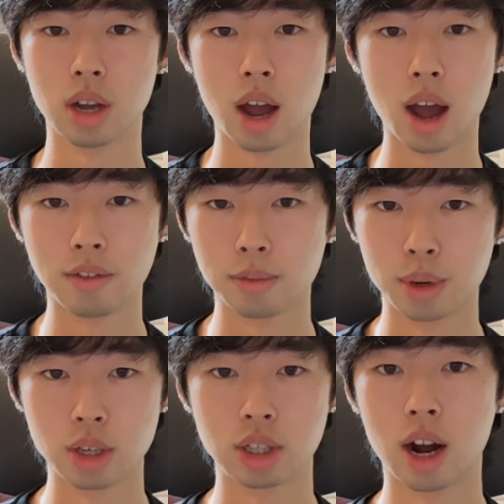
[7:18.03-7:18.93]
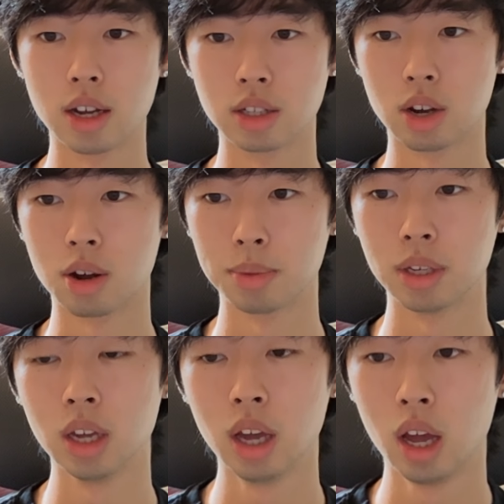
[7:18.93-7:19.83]
I have a bunch of eyes on
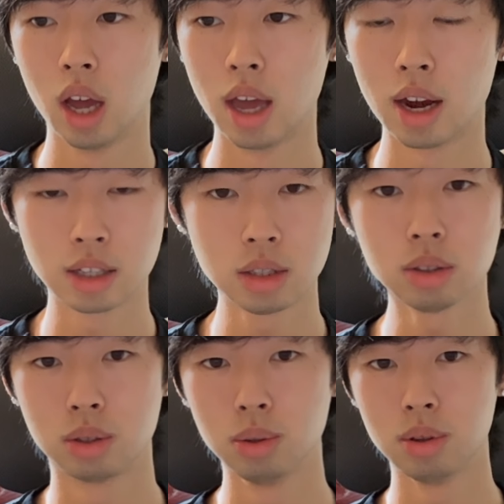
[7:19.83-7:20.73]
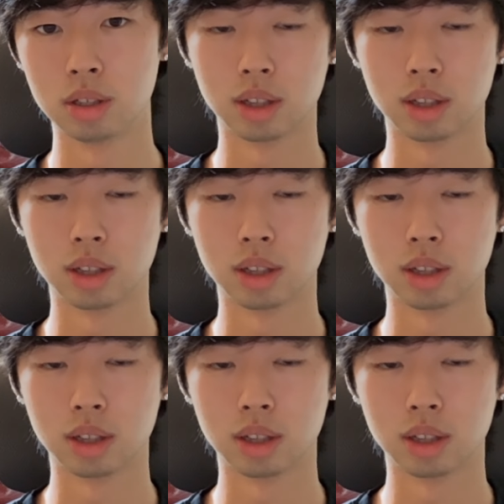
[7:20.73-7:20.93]
me, and I still do this.